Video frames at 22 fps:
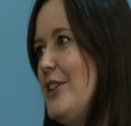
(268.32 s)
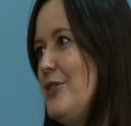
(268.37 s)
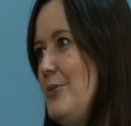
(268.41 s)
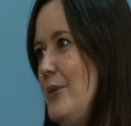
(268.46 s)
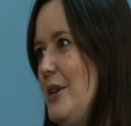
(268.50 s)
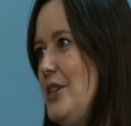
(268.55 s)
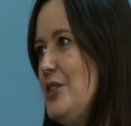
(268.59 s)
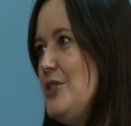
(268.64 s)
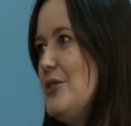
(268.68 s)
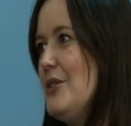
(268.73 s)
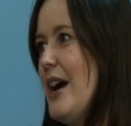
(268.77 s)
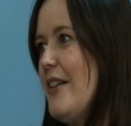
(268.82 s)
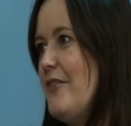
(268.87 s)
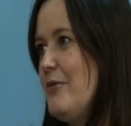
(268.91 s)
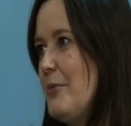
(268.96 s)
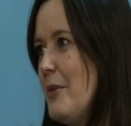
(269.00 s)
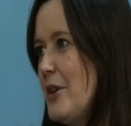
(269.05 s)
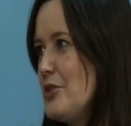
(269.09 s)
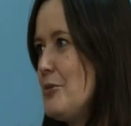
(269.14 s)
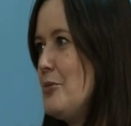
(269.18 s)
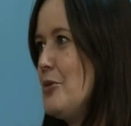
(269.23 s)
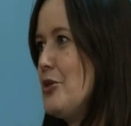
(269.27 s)
we do have
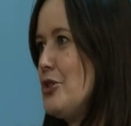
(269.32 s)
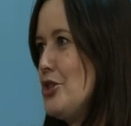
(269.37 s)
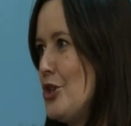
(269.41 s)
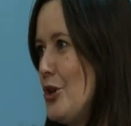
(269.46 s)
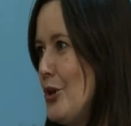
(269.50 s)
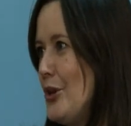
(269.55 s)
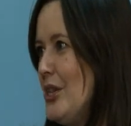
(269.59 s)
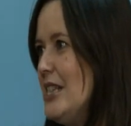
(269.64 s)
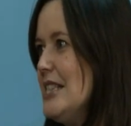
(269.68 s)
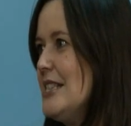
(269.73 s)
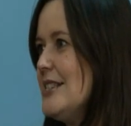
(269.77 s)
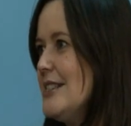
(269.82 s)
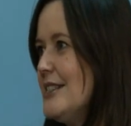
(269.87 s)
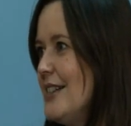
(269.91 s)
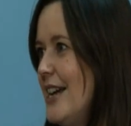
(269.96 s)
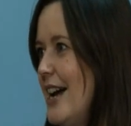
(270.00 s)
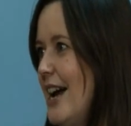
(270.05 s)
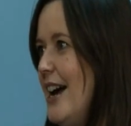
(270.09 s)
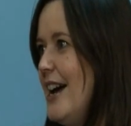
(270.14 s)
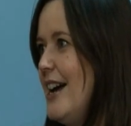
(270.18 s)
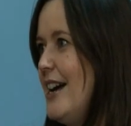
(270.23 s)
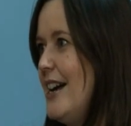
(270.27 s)
much more choice
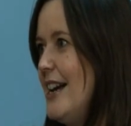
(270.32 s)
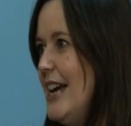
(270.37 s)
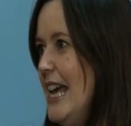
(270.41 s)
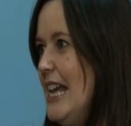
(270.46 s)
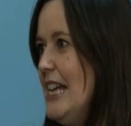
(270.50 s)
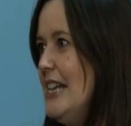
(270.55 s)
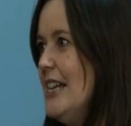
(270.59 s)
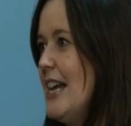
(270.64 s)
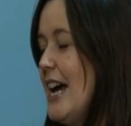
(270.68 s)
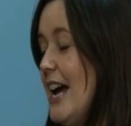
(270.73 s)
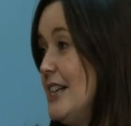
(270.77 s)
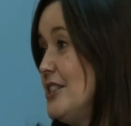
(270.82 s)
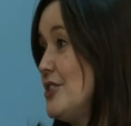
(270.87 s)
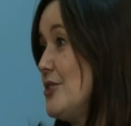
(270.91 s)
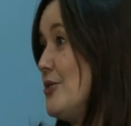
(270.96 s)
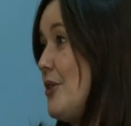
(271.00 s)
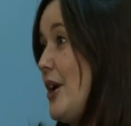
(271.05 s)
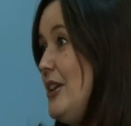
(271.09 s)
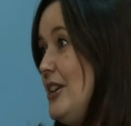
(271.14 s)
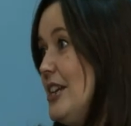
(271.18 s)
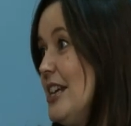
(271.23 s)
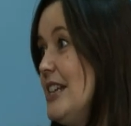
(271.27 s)
in and
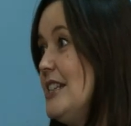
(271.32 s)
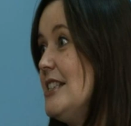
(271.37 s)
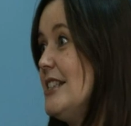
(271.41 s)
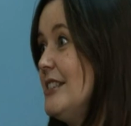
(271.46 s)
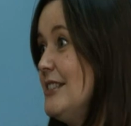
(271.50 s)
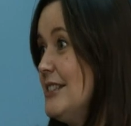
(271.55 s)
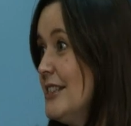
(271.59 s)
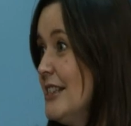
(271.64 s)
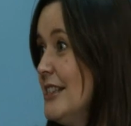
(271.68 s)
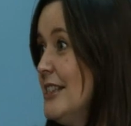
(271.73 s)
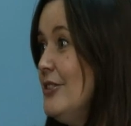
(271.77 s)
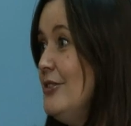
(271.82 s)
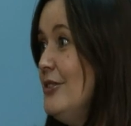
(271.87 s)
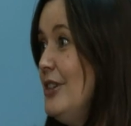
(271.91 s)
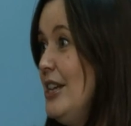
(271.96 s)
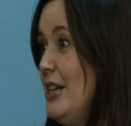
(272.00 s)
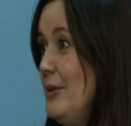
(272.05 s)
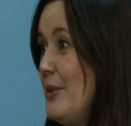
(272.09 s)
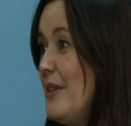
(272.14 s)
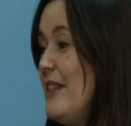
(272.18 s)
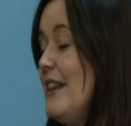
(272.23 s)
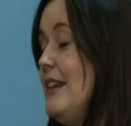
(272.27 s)
around London.
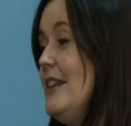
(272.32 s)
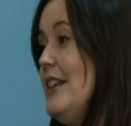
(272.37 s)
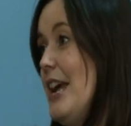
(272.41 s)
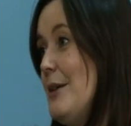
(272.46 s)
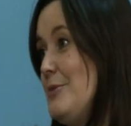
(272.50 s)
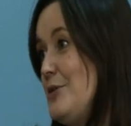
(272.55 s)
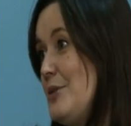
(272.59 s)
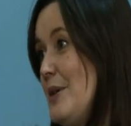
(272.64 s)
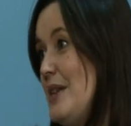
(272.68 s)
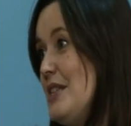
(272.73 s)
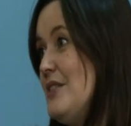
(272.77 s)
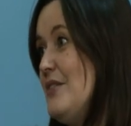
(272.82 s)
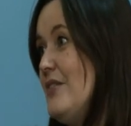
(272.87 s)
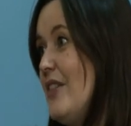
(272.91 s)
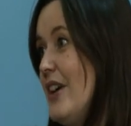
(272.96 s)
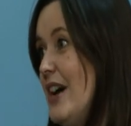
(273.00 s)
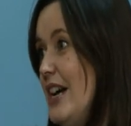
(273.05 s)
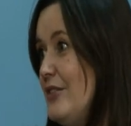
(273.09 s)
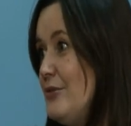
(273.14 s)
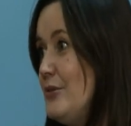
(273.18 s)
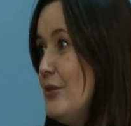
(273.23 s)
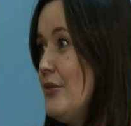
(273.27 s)
Really, within the
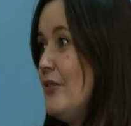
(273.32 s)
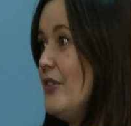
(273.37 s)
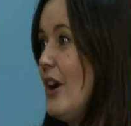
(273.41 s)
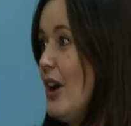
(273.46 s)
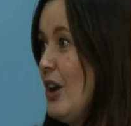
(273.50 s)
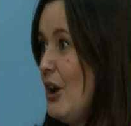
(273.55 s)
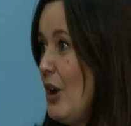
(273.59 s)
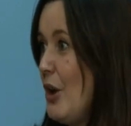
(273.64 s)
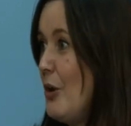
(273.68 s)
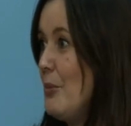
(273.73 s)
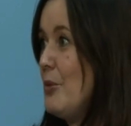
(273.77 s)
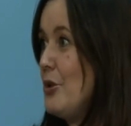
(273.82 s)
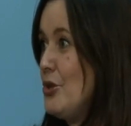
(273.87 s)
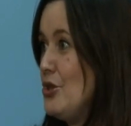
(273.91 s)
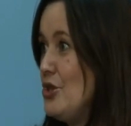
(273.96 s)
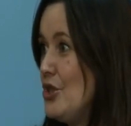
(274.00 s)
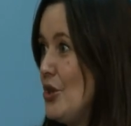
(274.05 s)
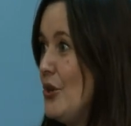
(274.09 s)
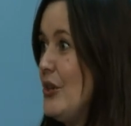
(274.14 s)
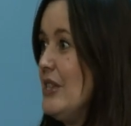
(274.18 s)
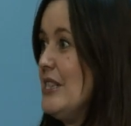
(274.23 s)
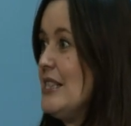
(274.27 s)
M25, we've got a lot more
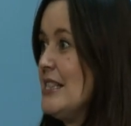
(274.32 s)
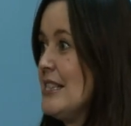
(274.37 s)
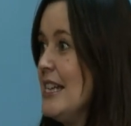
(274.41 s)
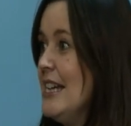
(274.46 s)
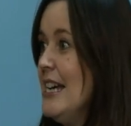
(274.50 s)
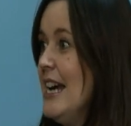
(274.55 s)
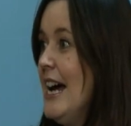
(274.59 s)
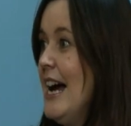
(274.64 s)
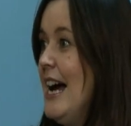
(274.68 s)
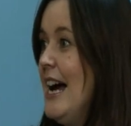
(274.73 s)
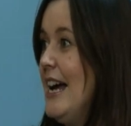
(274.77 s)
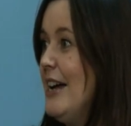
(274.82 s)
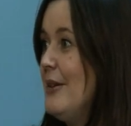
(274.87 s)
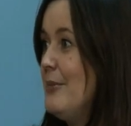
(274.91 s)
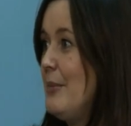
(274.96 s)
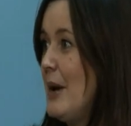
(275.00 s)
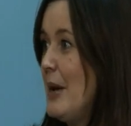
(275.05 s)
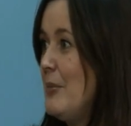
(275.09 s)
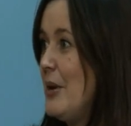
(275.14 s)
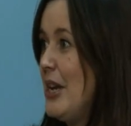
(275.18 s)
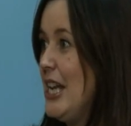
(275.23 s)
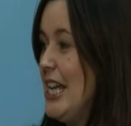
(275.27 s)
choice
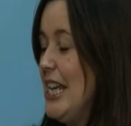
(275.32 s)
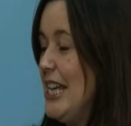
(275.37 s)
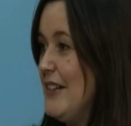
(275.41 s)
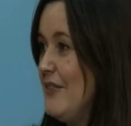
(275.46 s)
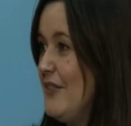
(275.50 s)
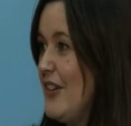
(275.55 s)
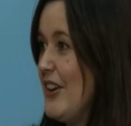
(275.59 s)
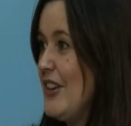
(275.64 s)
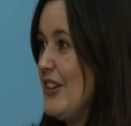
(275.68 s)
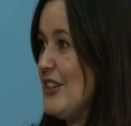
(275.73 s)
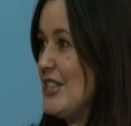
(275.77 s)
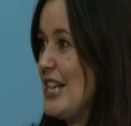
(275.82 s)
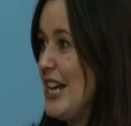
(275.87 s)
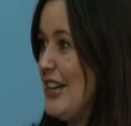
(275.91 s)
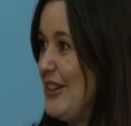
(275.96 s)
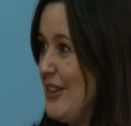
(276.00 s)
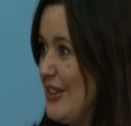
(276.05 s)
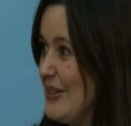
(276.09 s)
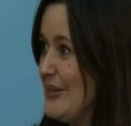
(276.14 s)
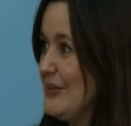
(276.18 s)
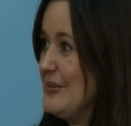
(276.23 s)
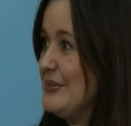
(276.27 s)
by bringing it further
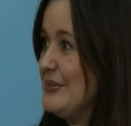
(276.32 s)
south.